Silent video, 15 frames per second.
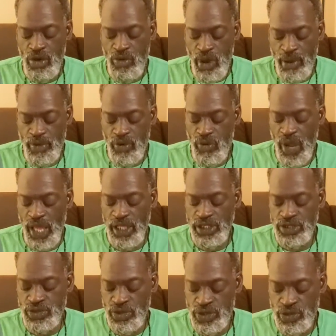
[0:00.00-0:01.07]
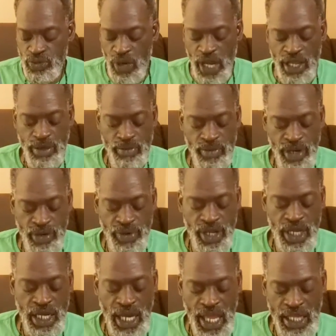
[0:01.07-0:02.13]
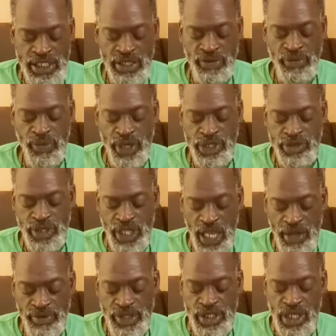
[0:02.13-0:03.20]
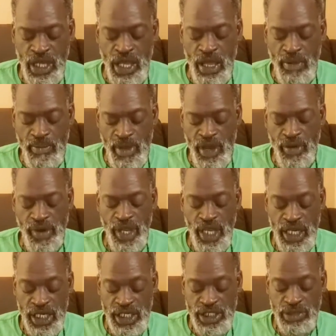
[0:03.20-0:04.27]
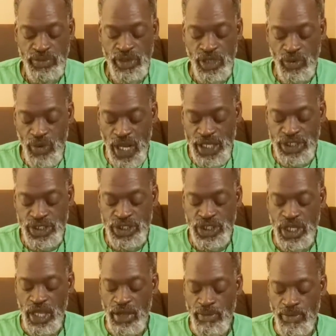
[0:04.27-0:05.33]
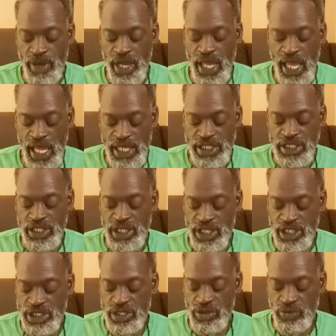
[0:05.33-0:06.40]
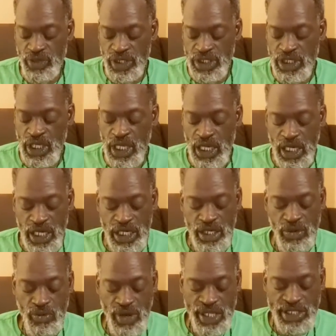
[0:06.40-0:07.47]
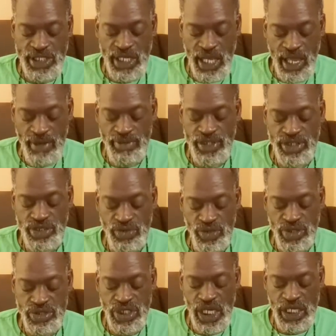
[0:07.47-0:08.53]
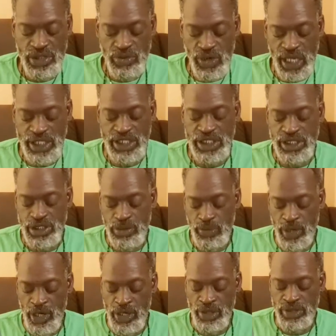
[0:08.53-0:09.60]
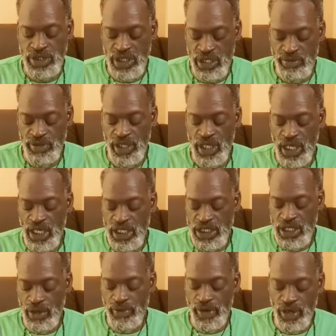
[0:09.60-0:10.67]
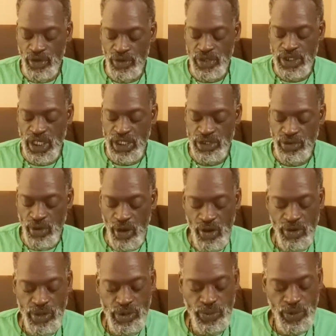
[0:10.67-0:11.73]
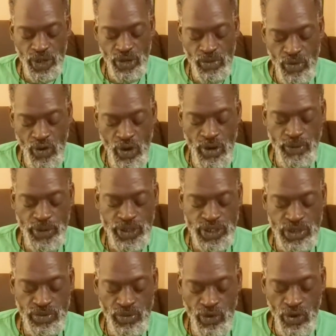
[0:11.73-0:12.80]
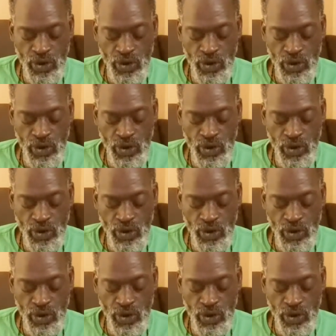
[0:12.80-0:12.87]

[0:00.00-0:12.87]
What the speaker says: Robert Wright, George Wright, Mary Eliza Frederick Davis, Mary Elizabeth Rogers, May Esther Keishla Reese, Linda Watson Hammonds, Jarrell Giles Watson, Sparrow, Slimmy, Selvin Lewis, Andrew Holmes, Pearl Moore, Percy